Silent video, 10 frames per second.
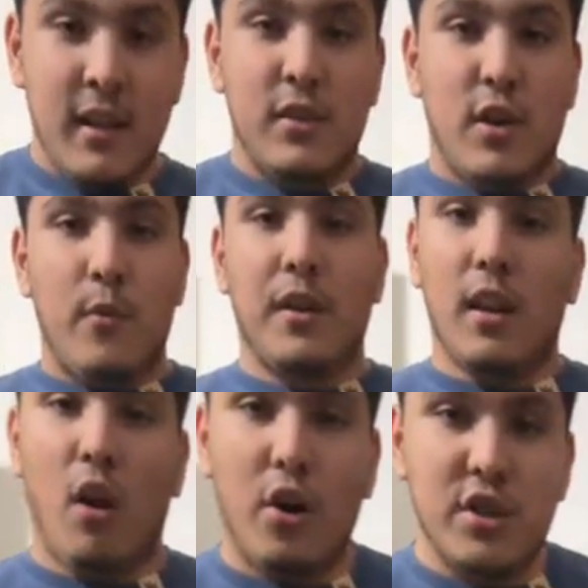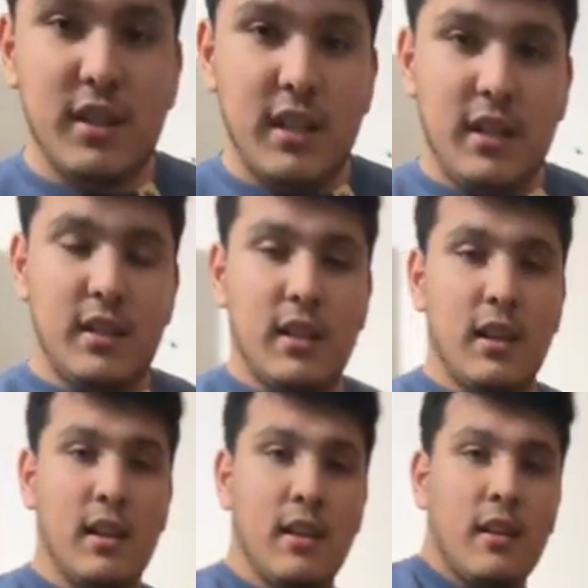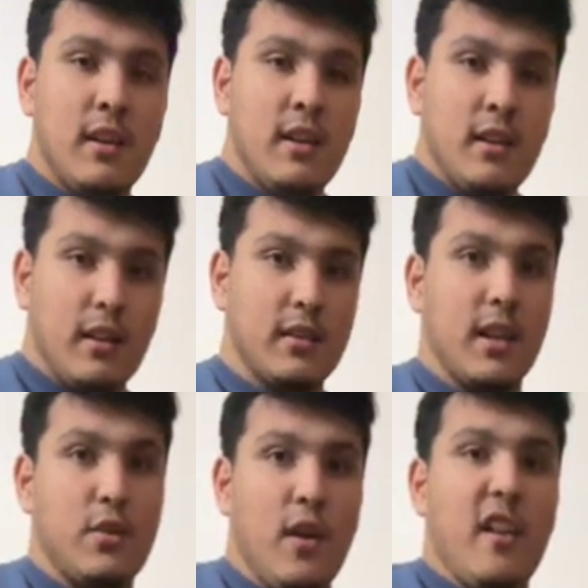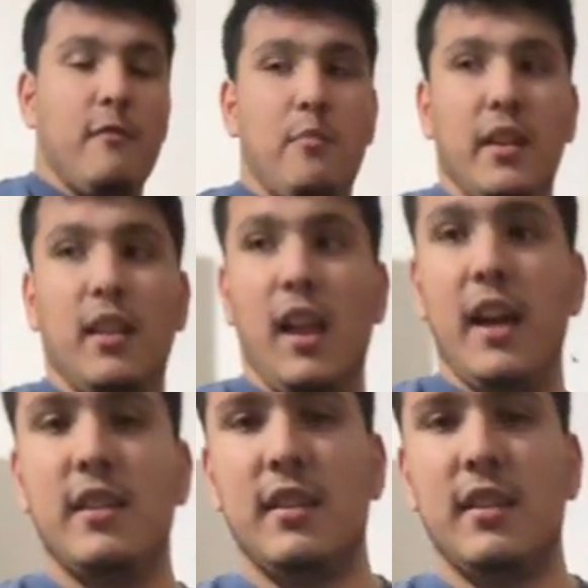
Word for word: So I'm going to large in these because I do have big legs